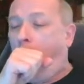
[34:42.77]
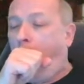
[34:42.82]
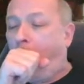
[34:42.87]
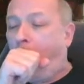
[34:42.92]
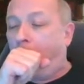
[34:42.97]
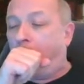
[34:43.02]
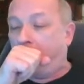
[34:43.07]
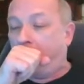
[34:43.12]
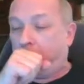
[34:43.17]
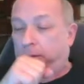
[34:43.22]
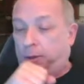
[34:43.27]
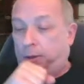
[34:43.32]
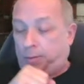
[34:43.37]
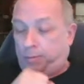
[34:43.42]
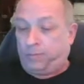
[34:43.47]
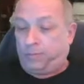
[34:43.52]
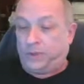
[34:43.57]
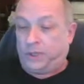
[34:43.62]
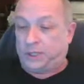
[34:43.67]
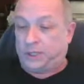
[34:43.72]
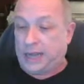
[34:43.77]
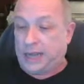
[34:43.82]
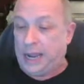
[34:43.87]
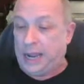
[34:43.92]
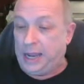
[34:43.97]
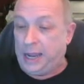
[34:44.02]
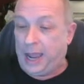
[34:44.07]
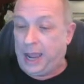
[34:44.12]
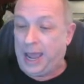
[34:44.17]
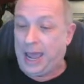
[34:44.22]
Oh,
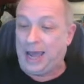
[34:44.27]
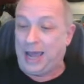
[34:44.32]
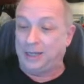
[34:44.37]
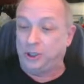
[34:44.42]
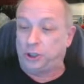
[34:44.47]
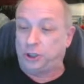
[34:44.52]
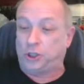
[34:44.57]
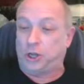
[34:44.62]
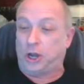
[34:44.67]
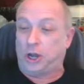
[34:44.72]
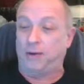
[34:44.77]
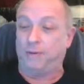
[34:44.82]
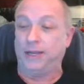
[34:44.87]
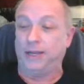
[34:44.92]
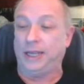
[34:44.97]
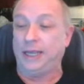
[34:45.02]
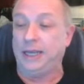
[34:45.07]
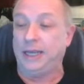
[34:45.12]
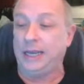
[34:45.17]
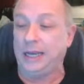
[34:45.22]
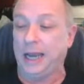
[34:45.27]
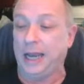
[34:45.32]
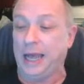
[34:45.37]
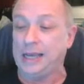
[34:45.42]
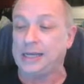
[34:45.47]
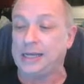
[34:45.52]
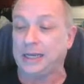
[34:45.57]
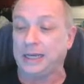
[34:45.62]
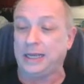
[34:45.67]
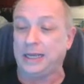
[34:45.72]
see, Ash saw it. He didn't
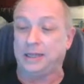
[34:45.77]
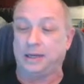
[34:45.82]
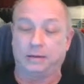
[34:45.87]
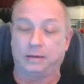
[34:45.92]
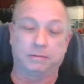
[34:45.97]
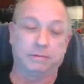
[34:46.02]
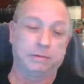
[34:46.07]
like it either.